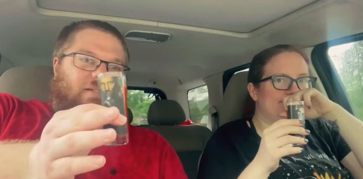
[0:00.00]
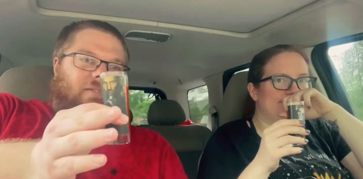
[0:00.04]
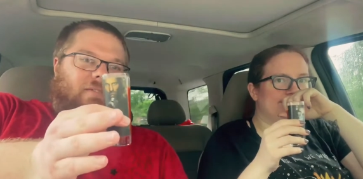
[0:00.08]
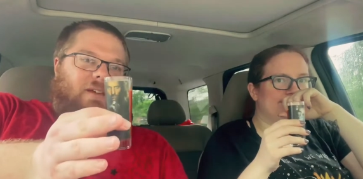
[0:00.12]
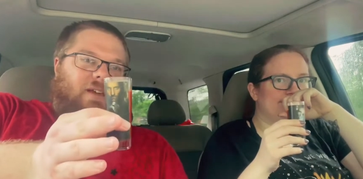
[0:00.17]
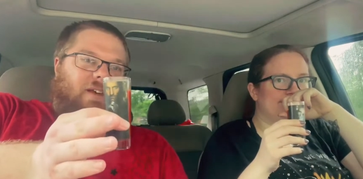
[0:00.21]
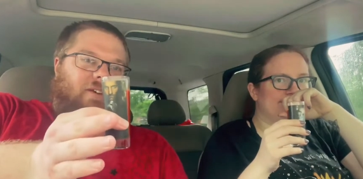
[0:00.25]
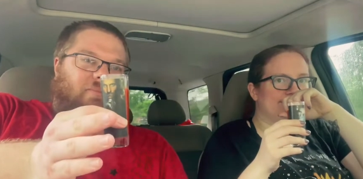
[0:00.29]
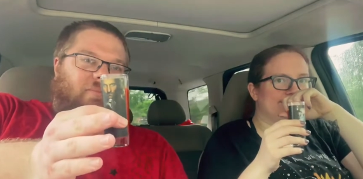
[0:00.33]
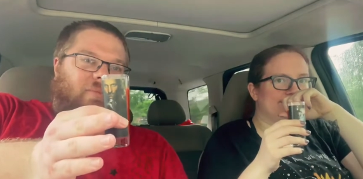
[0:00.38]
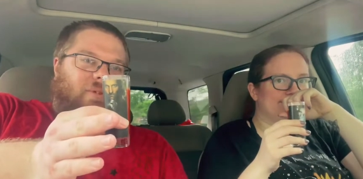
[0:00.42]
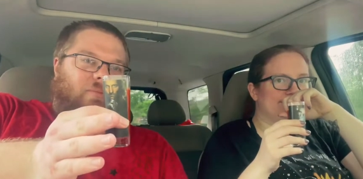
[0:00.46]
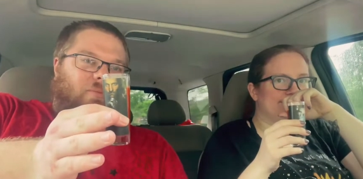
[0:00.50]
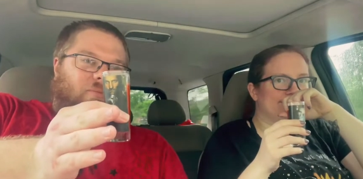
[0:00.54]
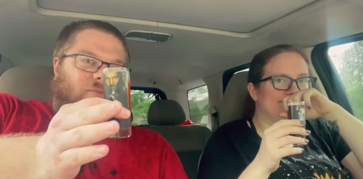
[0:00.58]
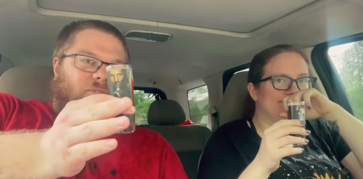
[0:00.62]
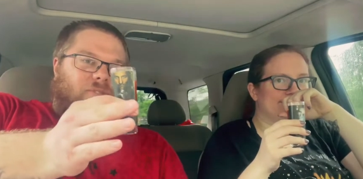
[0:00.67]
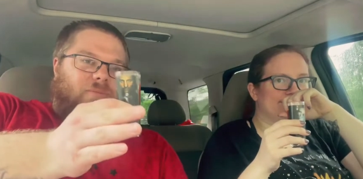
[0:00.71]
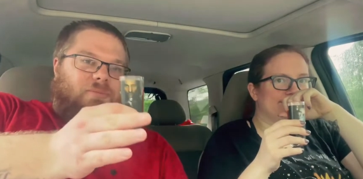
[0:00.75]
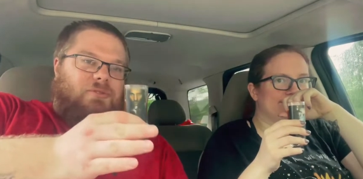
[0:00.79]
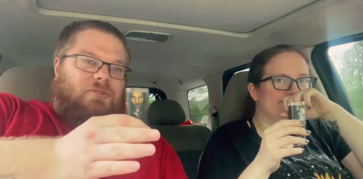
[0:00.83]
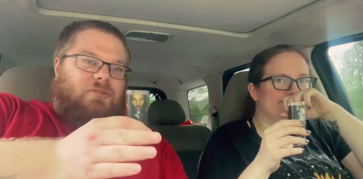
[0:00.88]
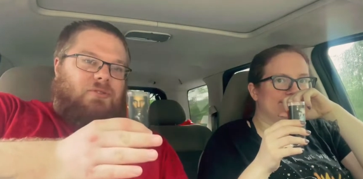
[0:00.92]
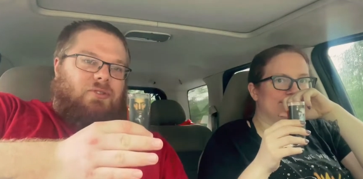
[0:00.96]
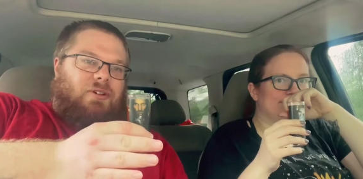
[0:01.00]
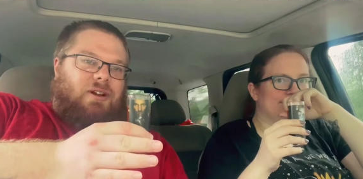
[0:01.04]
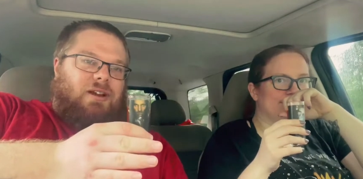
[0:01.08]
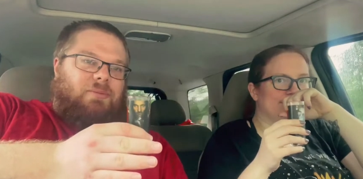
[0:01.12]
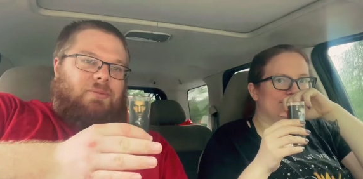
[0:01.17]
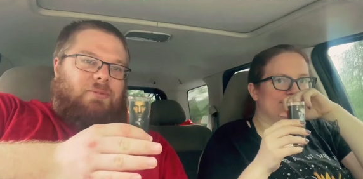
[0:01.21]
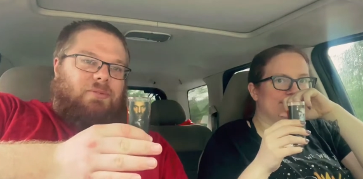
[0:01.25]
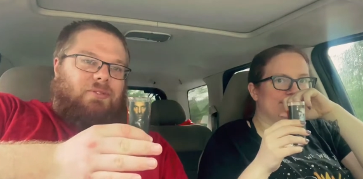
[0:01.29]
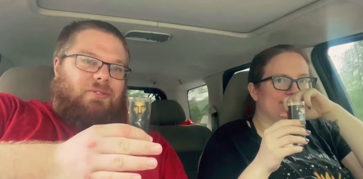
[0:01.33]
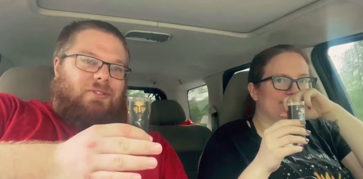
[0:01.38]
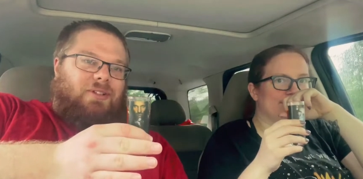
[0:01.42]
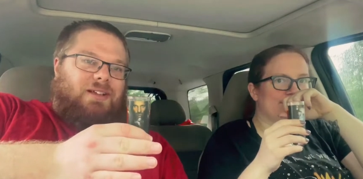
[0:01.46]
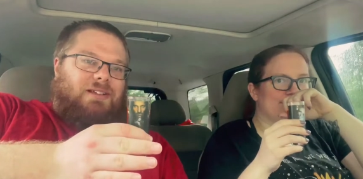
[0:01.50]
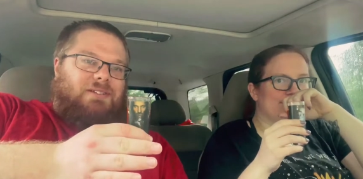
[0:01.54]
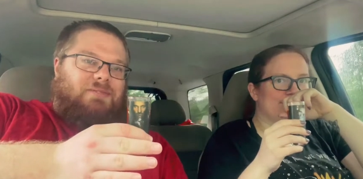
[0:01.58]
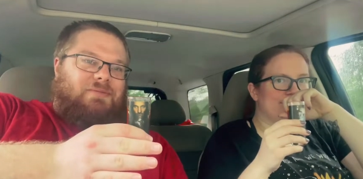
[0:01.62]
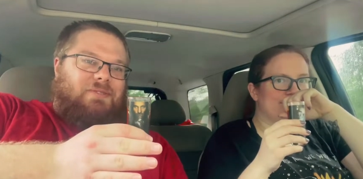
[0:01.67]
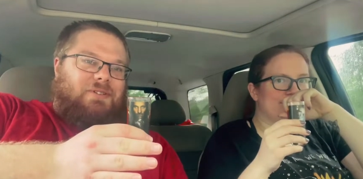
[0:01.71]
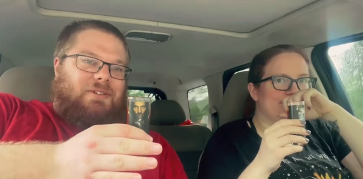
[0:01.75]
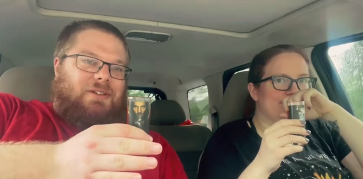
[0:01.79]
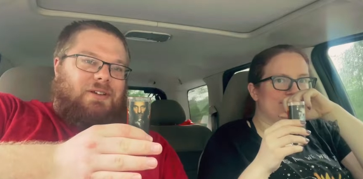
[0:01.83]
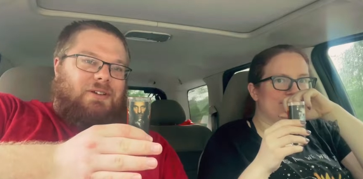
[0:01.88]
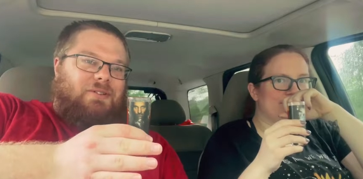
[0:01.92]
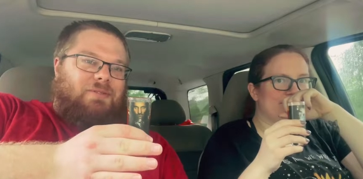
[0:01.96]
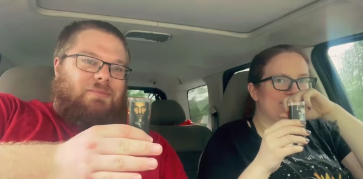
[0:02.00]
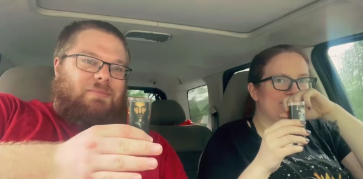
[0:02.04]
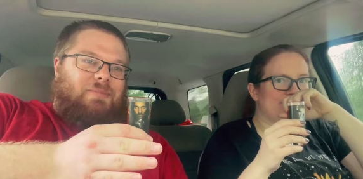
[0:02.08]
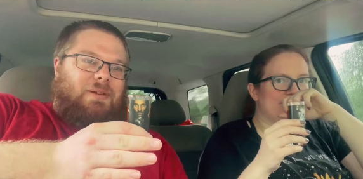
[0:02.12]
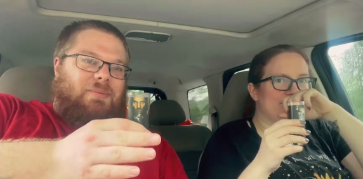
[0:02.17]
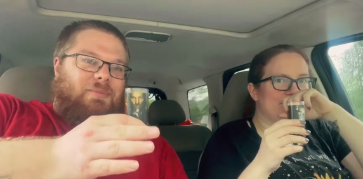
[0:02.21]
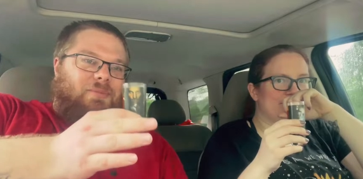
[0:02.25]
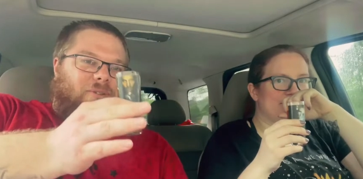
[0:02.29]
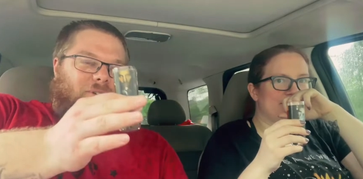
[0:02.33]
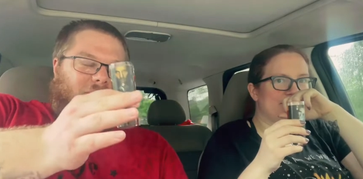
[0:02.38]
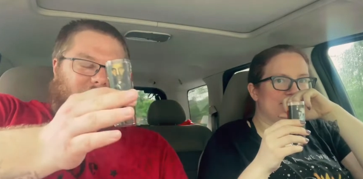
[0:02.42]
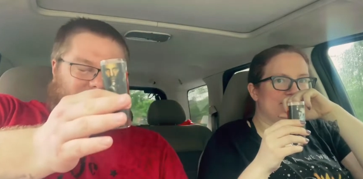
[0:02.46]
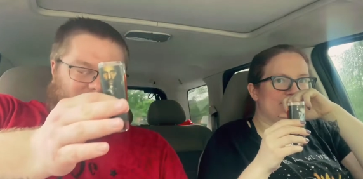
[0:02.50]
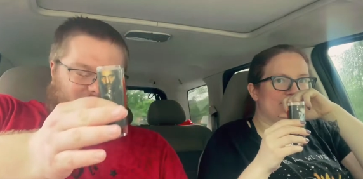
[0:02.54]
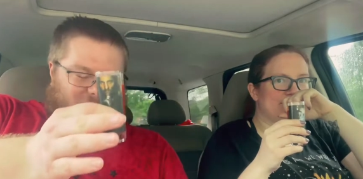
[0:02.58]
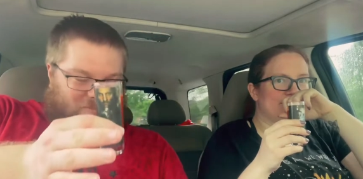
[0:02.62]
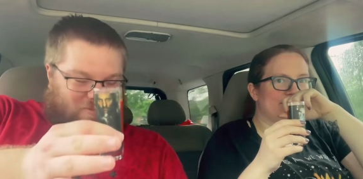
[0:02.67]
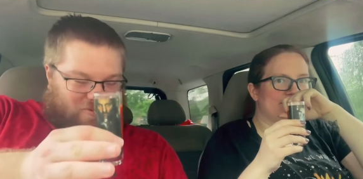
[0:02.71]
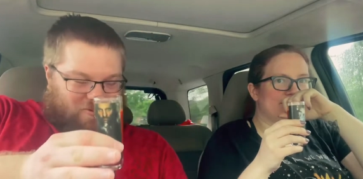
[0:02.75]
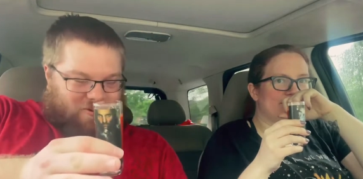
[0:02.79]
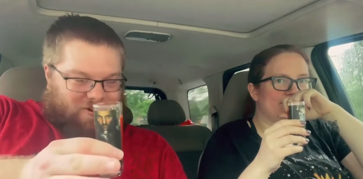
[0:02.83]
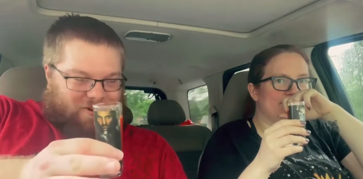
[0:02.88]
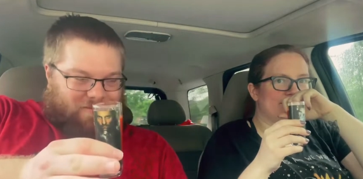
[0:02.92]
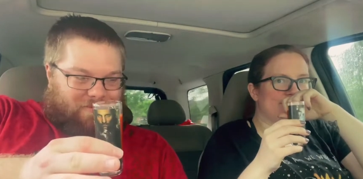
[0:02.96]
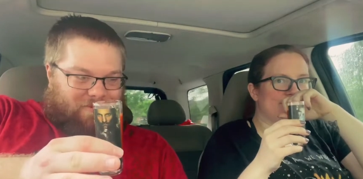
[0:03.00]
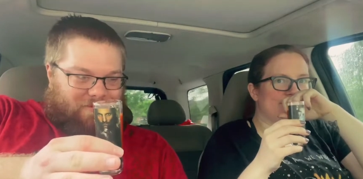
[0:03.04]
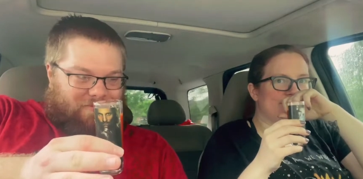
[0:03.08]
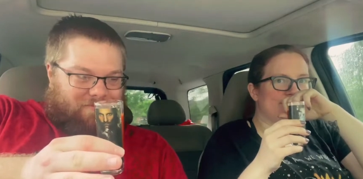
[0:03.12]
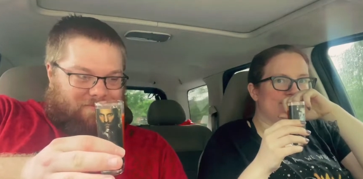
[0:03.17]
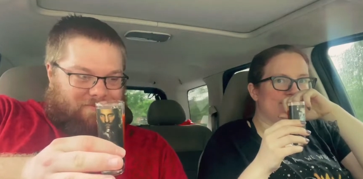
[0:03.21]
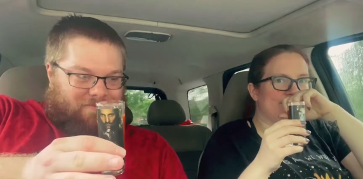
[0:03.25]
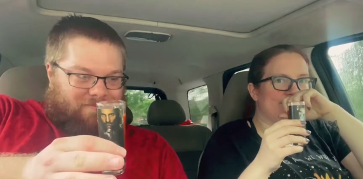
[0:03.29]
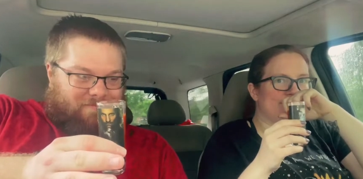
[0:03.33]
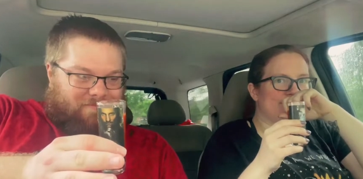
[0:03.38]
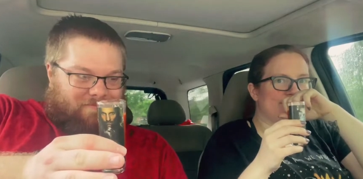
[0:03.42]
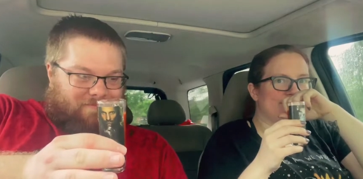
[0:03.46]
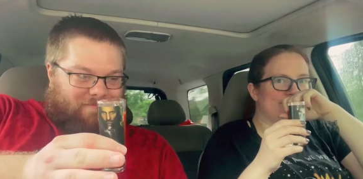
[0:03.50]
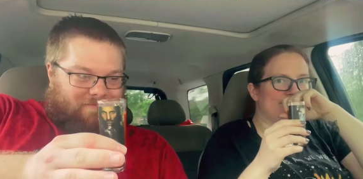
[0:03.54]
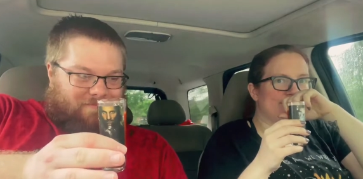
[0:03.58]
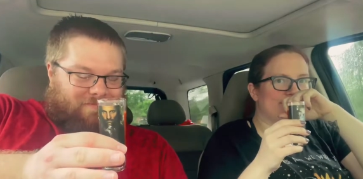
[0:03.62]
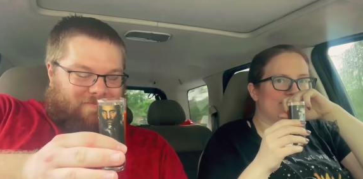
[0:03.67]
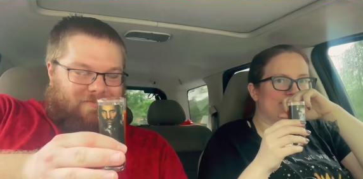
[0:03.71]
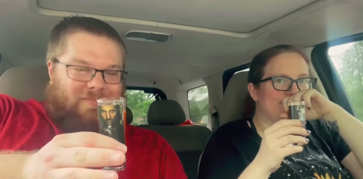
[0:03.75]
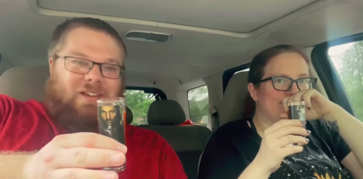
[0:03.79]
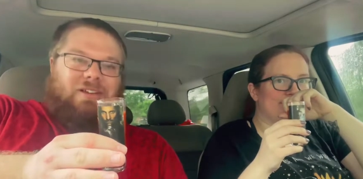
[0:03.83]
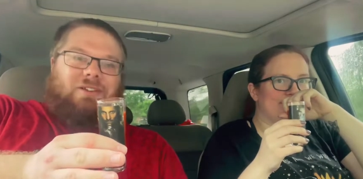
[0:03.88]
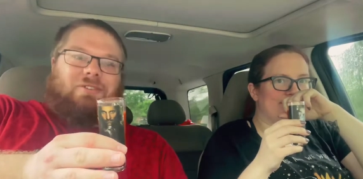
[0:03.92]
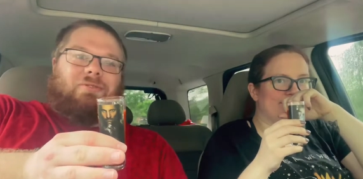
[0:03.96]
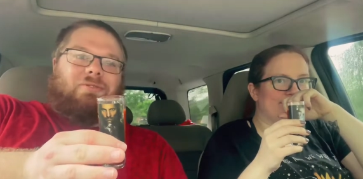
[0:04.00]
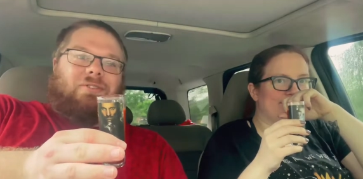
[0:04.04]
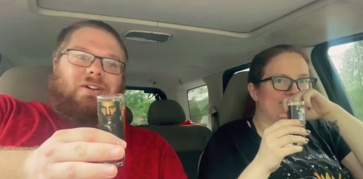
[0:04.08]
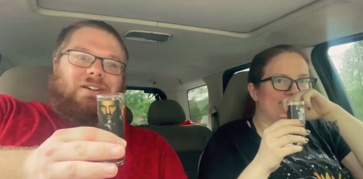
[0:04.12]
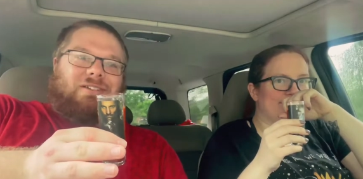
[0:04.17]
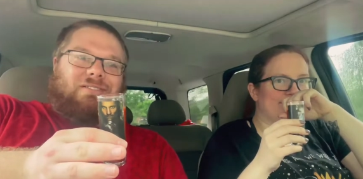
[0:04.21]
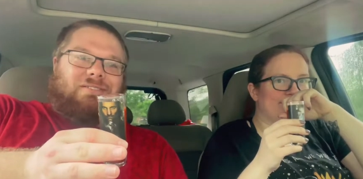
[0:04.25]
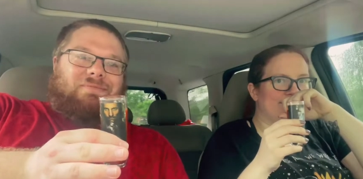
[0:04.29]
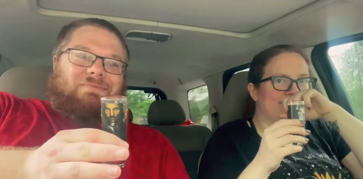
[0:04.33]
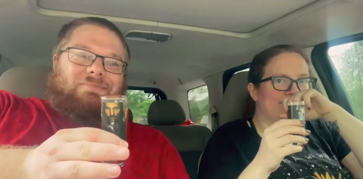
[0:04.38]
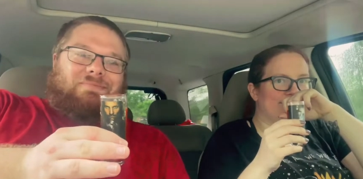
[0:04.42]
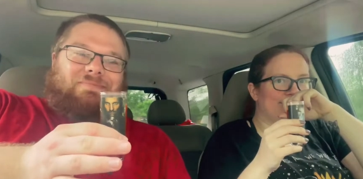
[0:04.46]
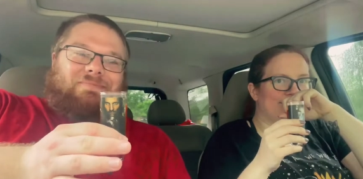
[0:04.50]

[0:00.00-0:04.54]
Speaker 1: to have people subscribe on the last video and people unsubscribed. Thank you guys.